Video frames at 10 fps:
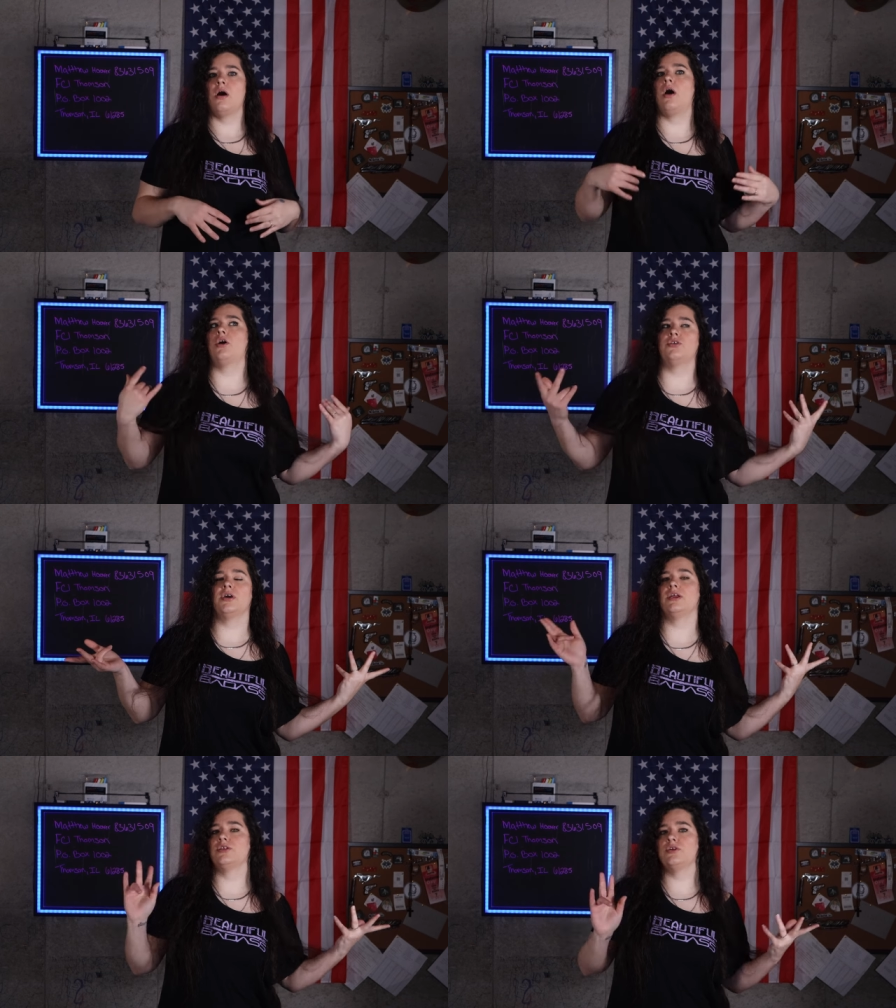All you
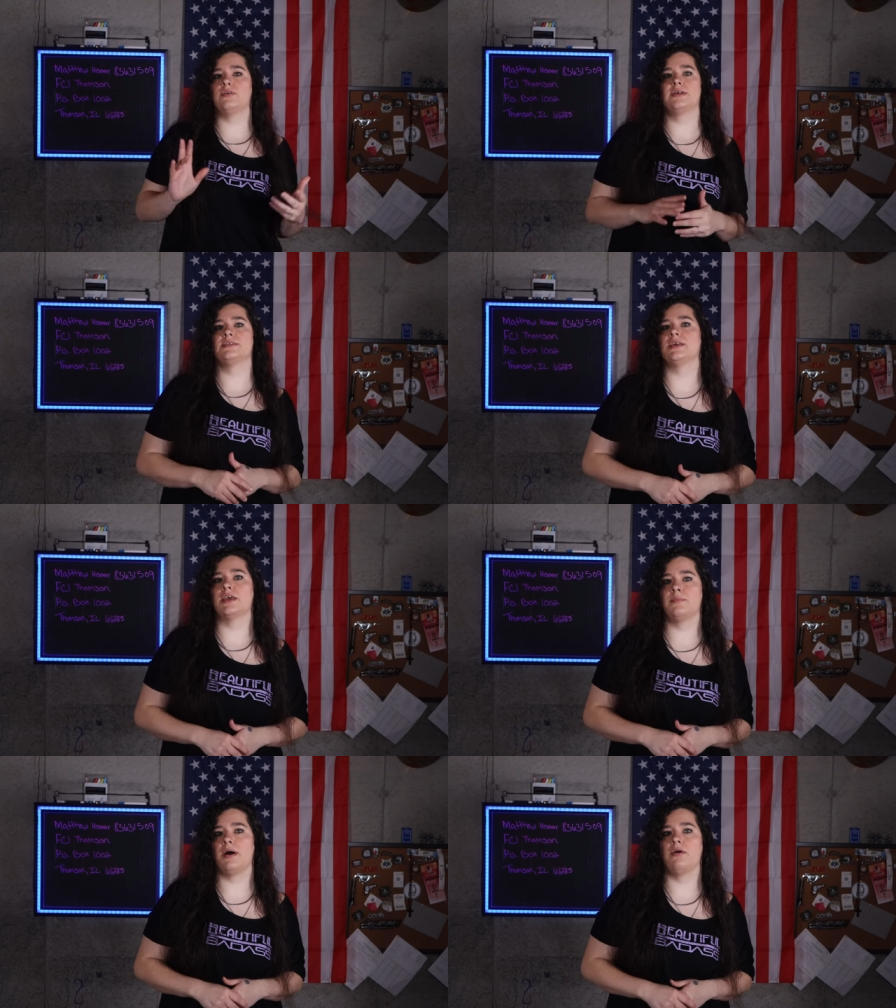gotta do is
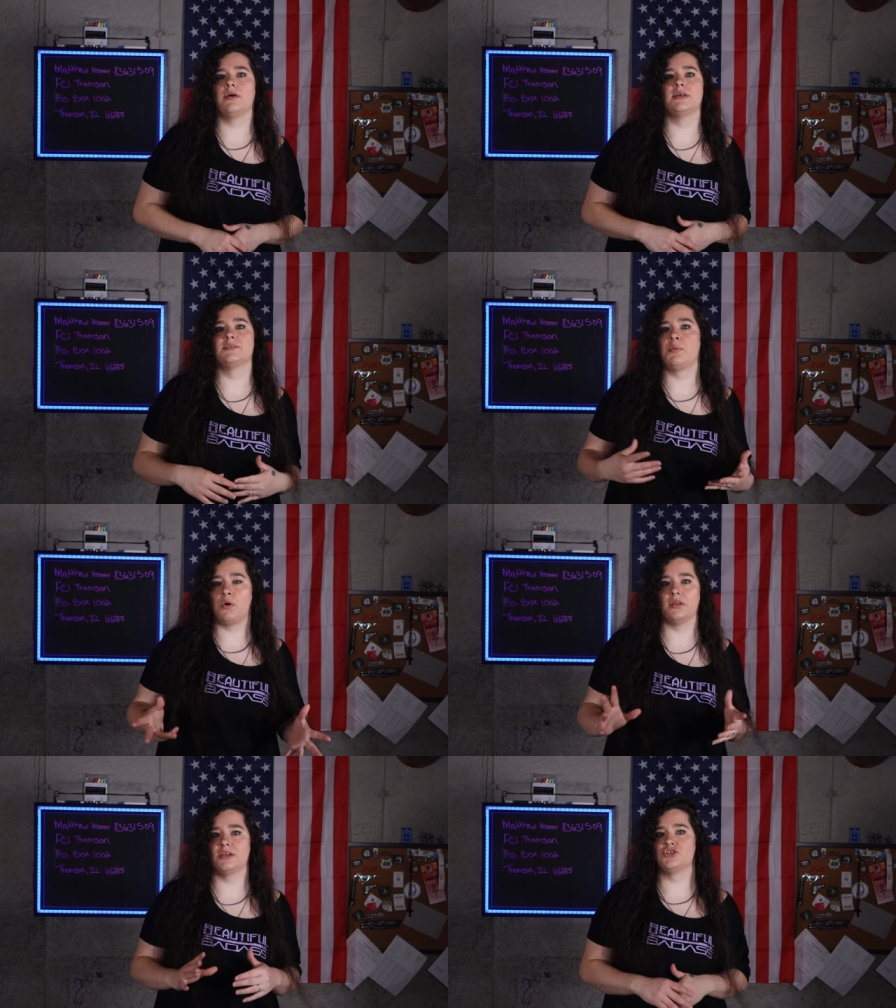think about is
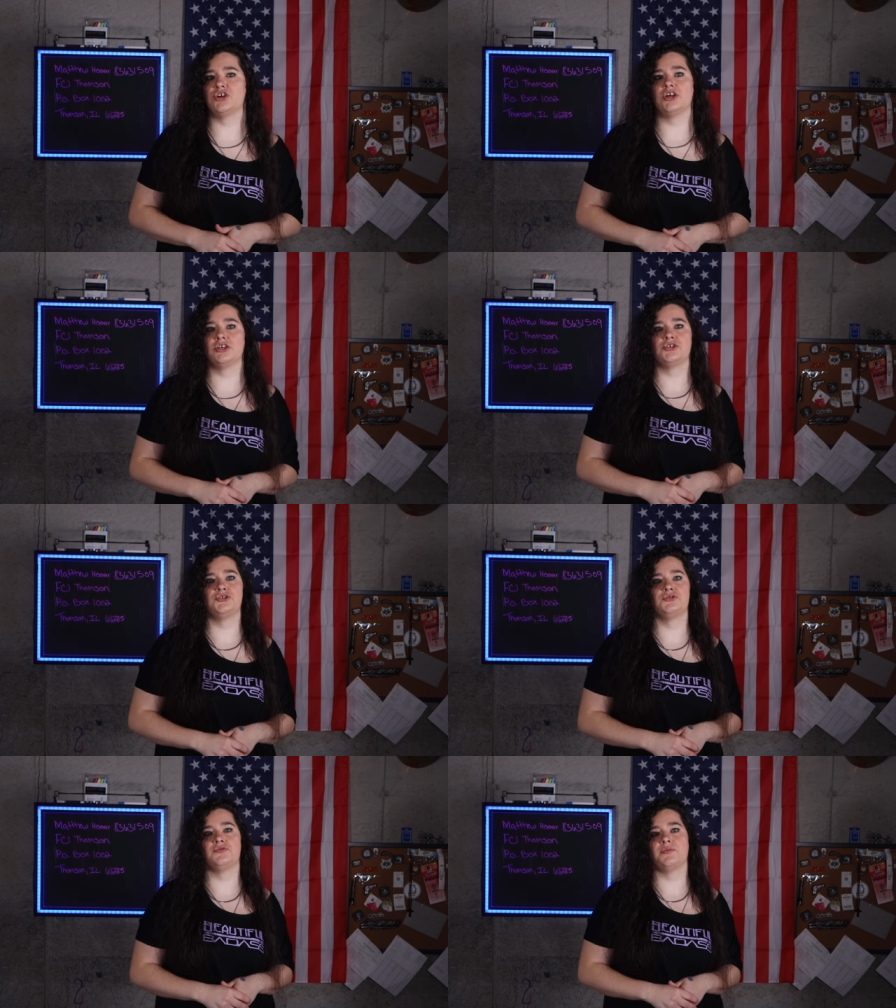pulling the trigger
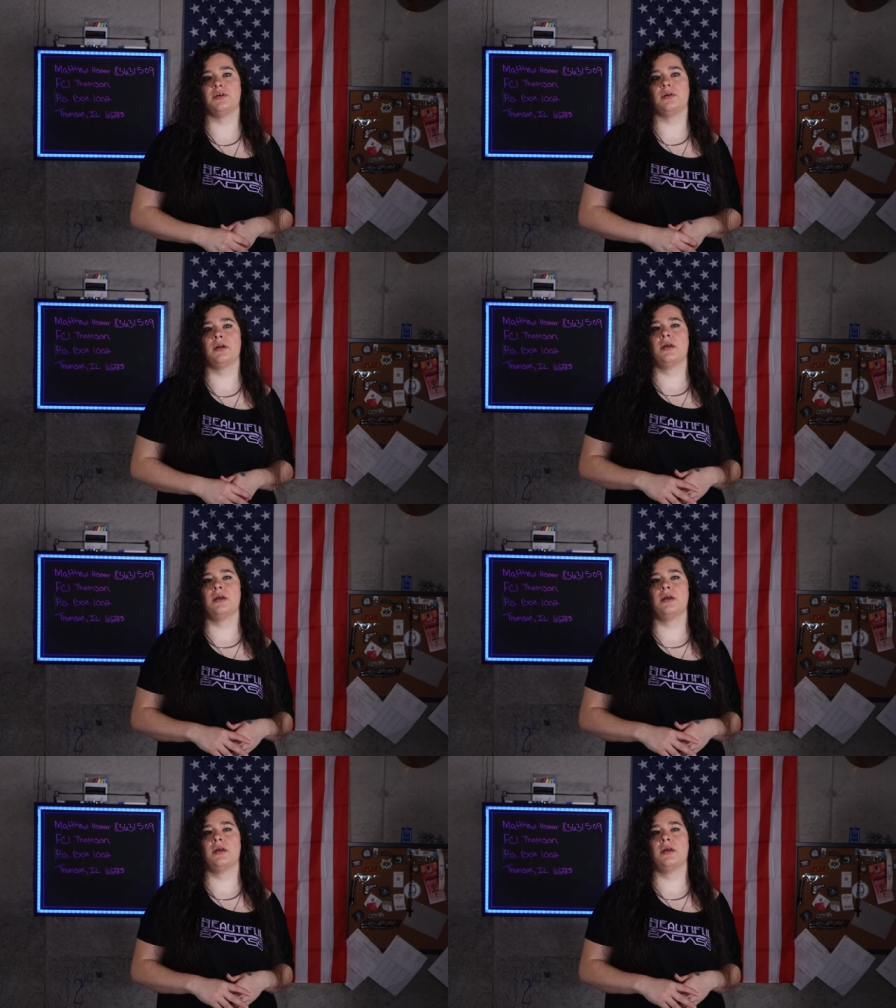to the rear.